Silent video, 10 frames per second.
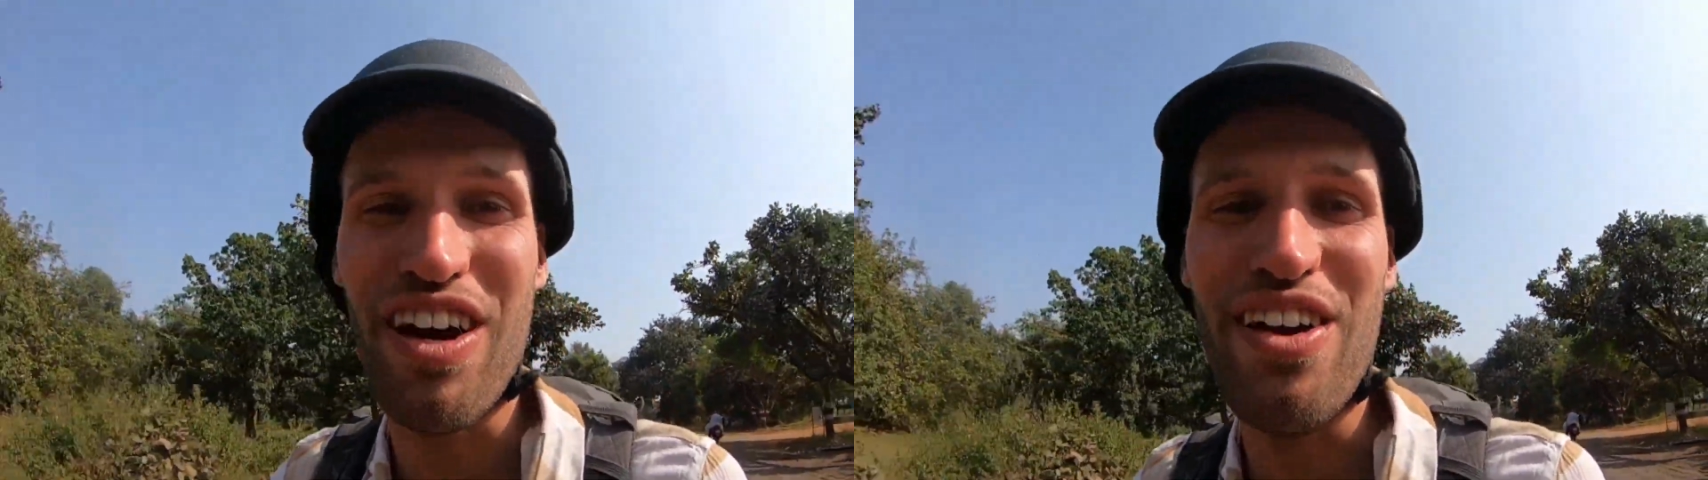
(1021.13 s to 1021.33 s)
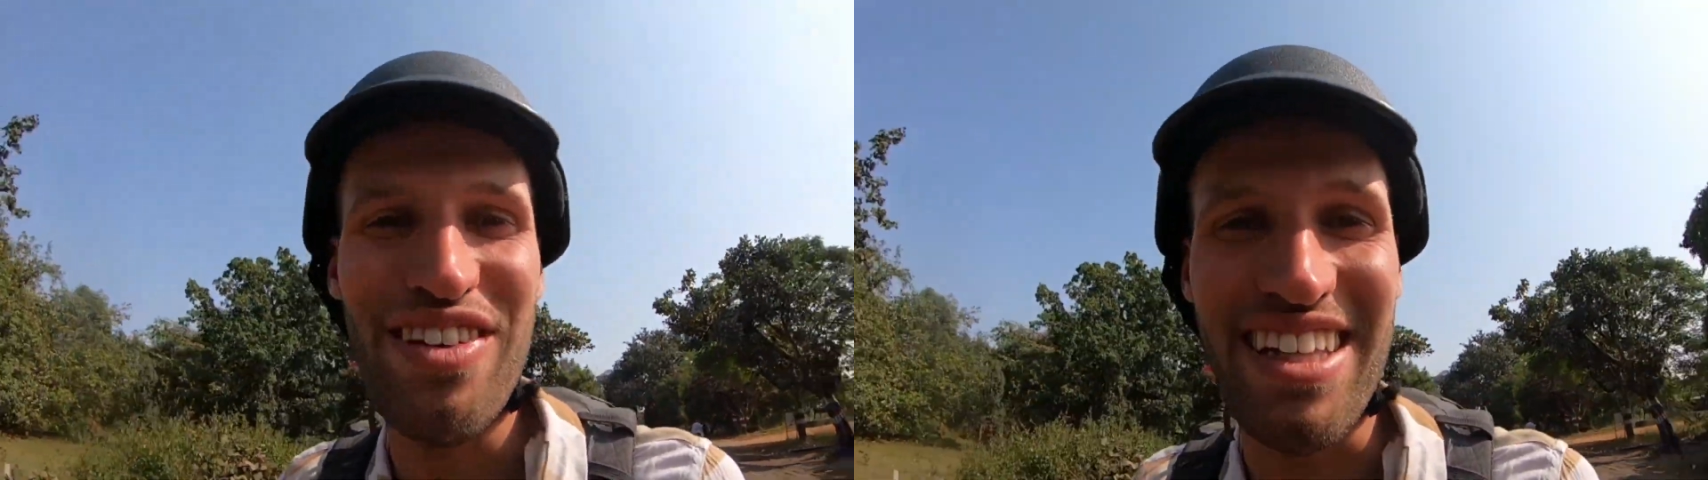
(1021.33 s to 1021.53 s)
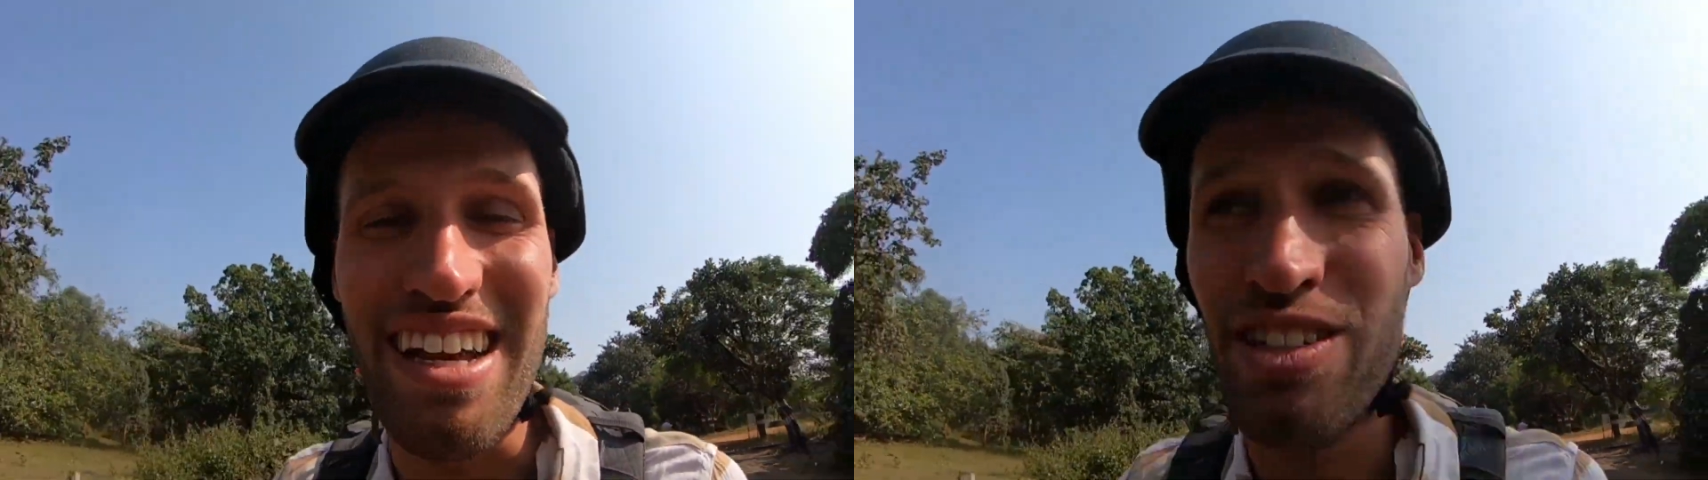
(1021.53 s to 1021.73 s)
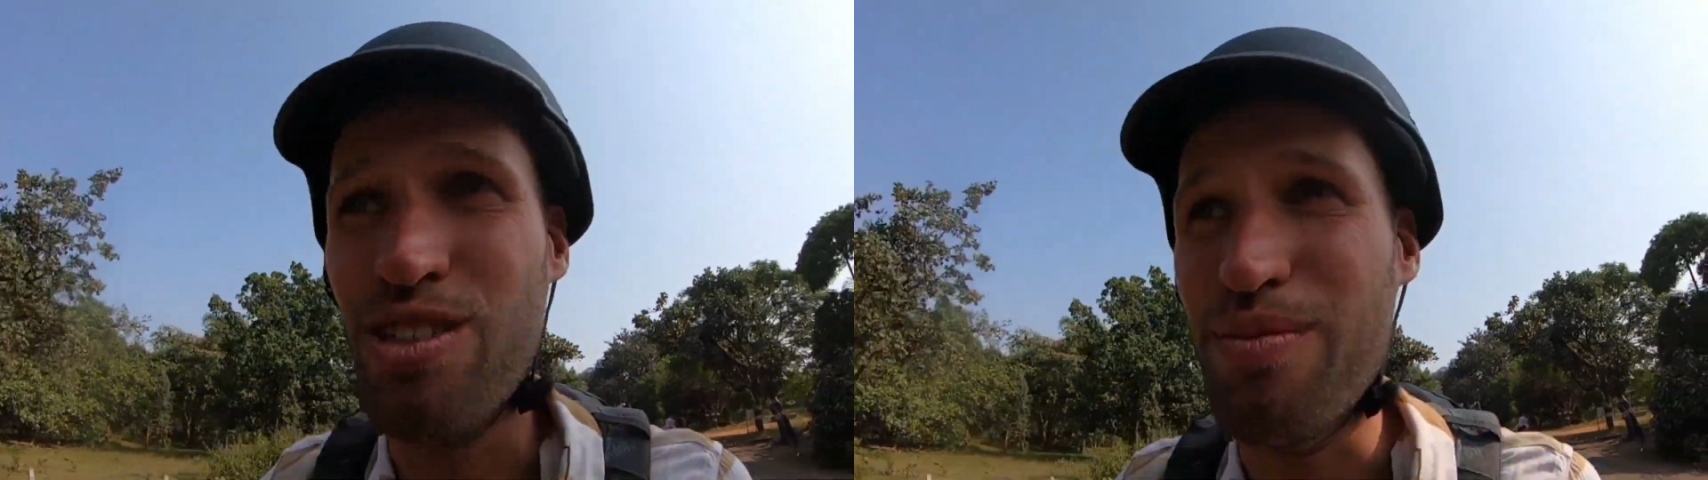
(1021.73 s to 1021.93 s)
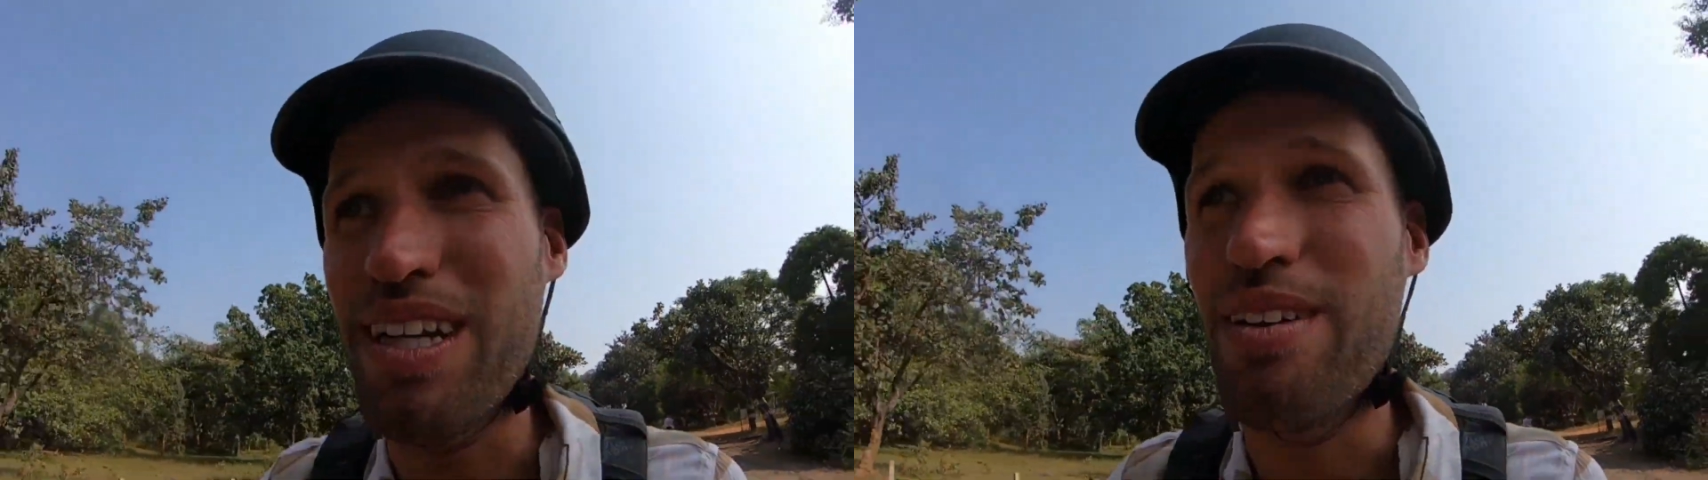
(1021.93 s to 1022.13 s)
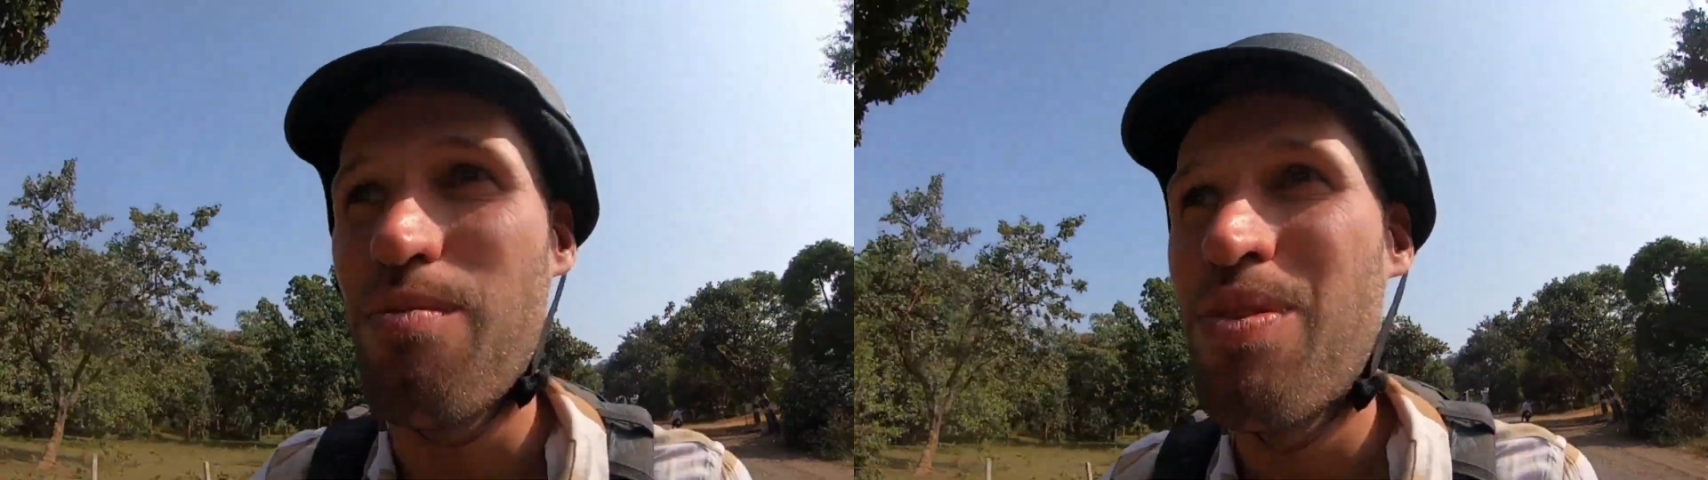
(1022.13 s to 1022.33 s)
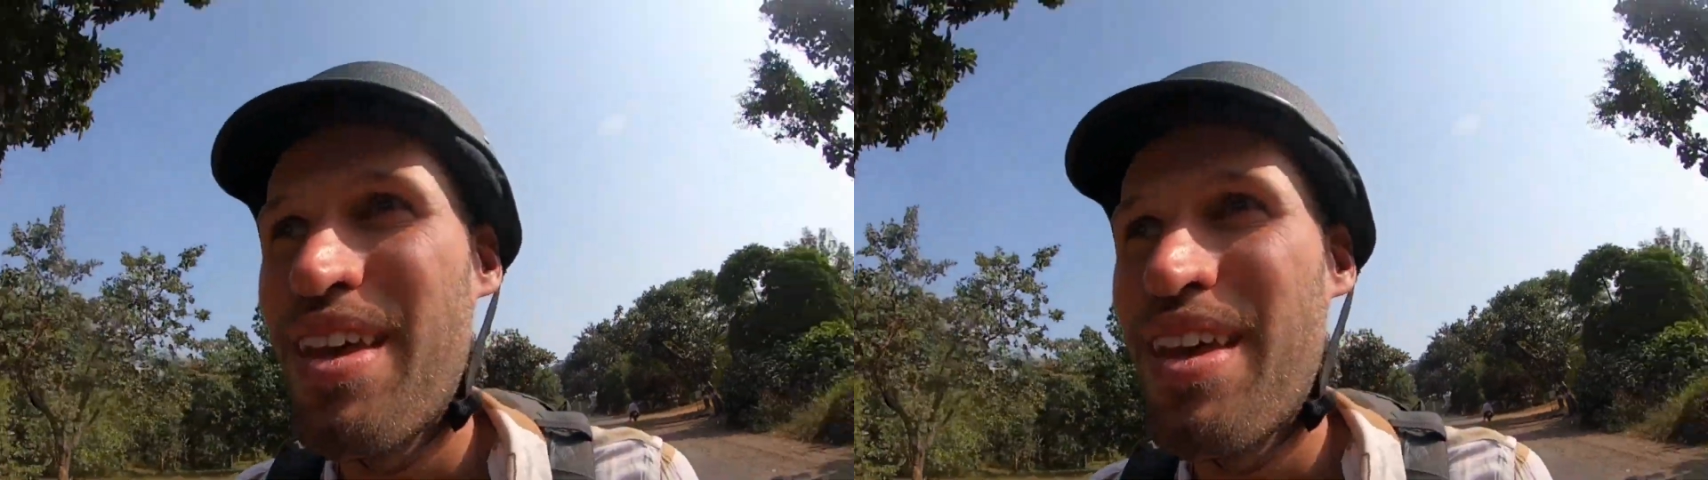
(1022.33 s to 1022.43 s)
driving next to me,